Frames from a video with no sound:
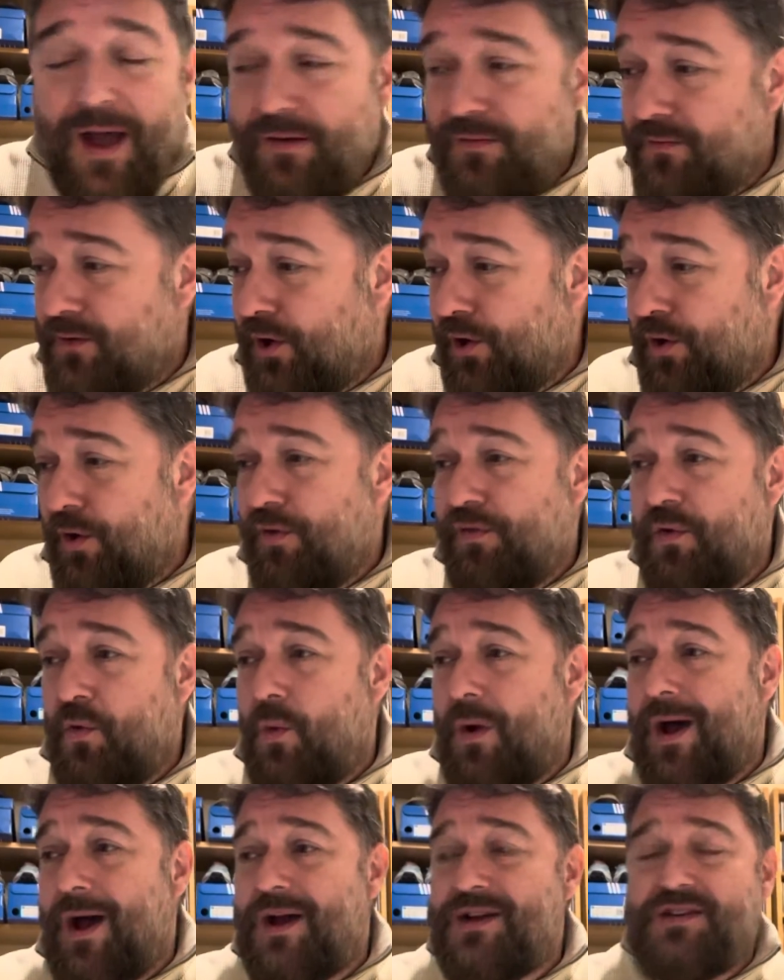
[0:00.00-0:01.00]
Clothing
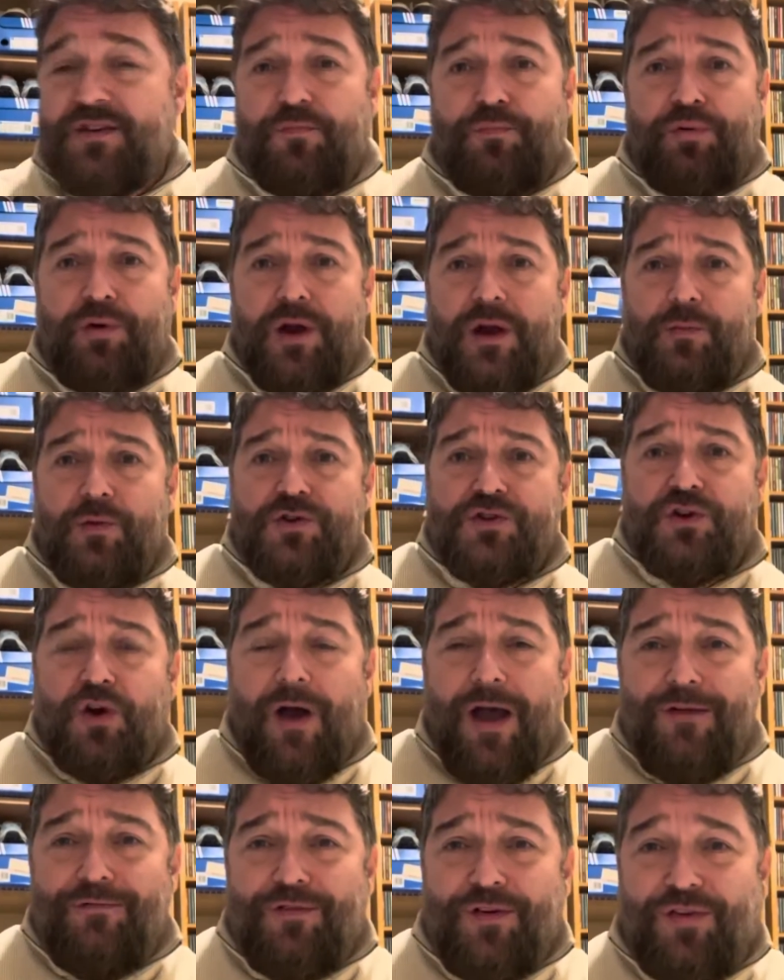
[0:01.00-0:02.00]
wise, I've pretty much
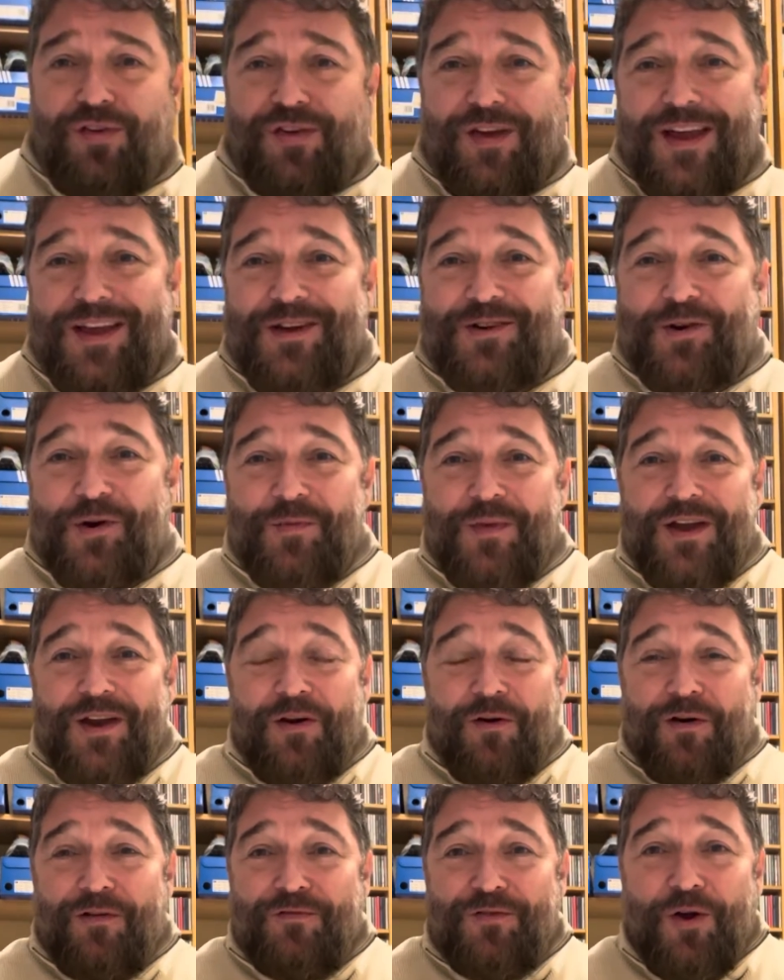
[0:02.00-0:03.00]
got everything coming,
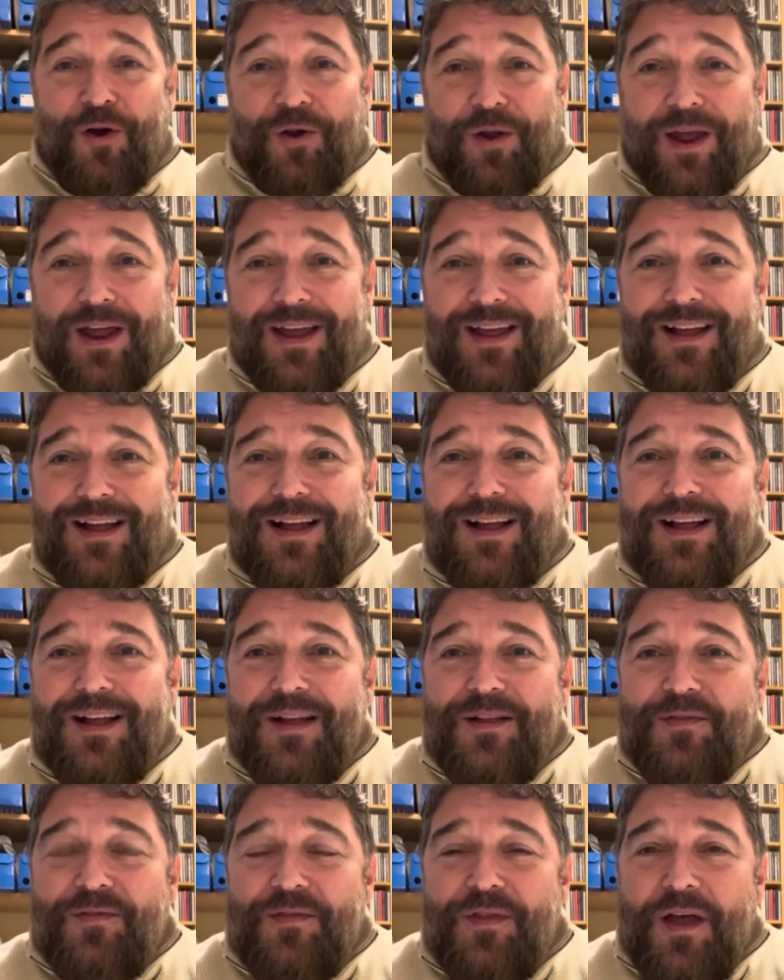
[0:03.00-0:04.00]
or I've got it.
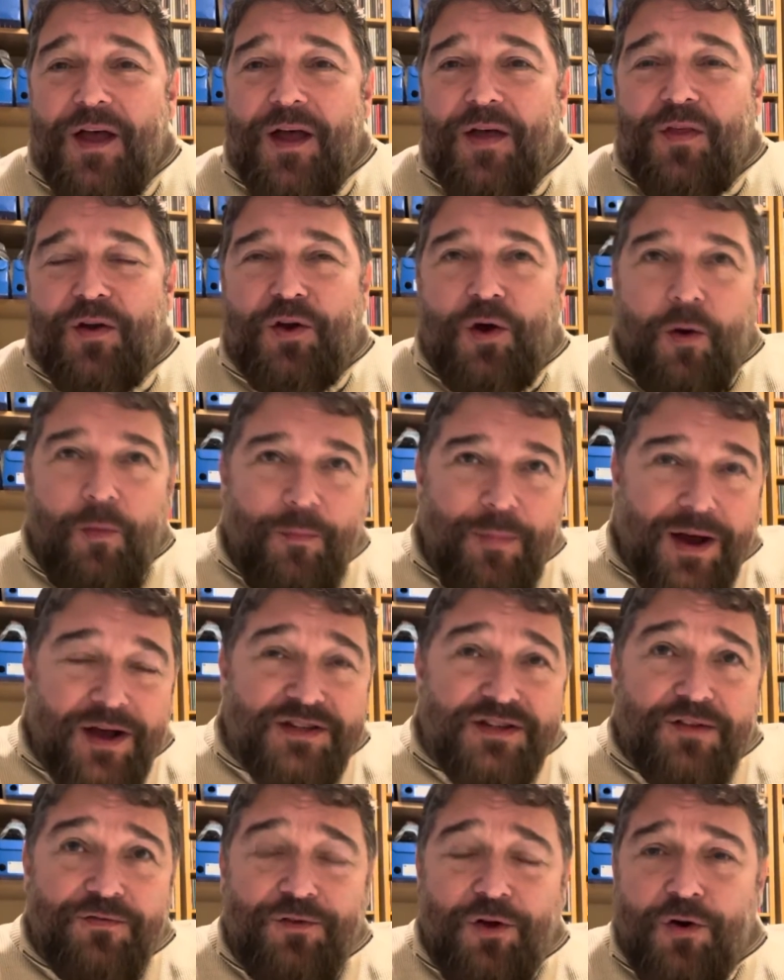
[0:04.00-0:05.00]
The
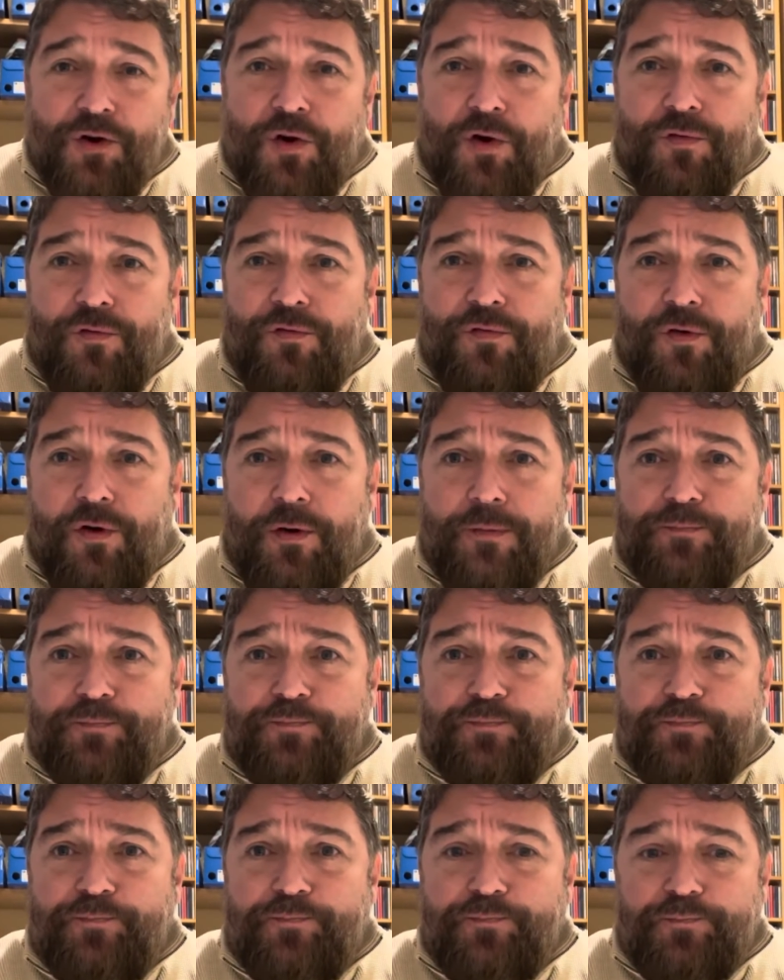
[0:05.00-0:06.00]
combats I've not gone for,
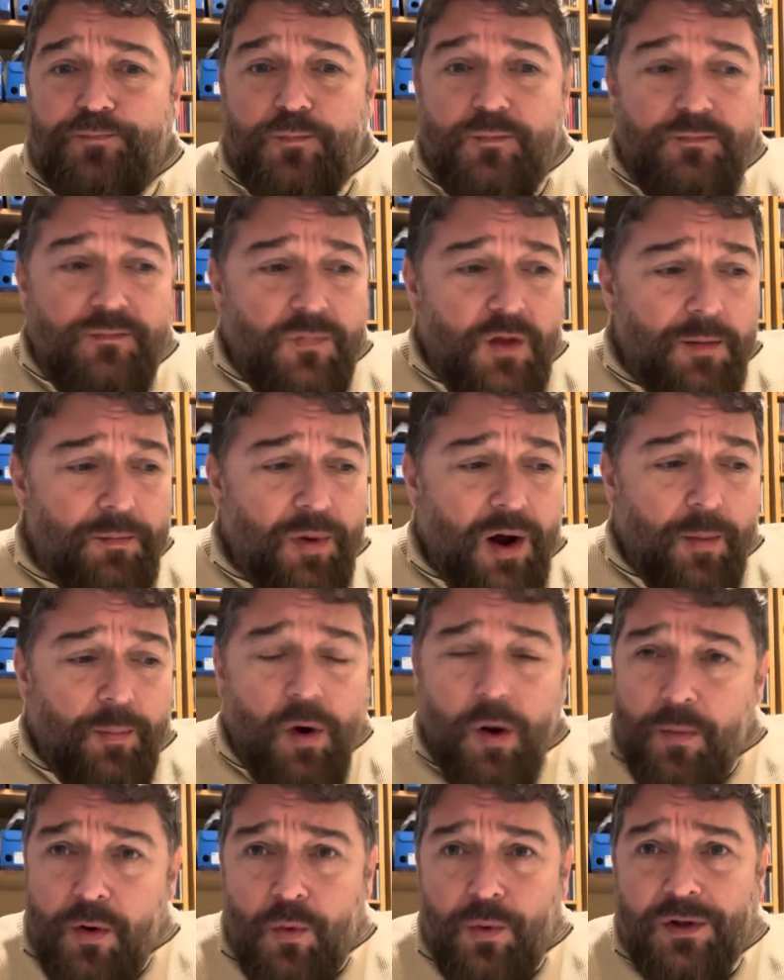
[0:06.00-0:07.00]
but I
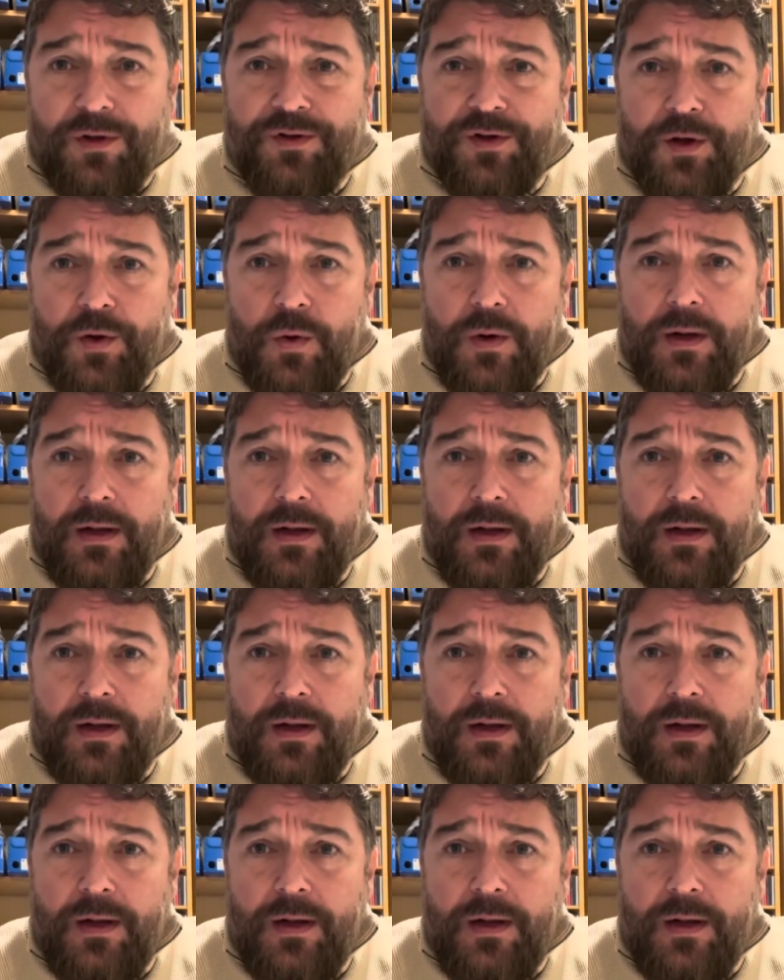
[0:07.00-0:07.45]
probably will do.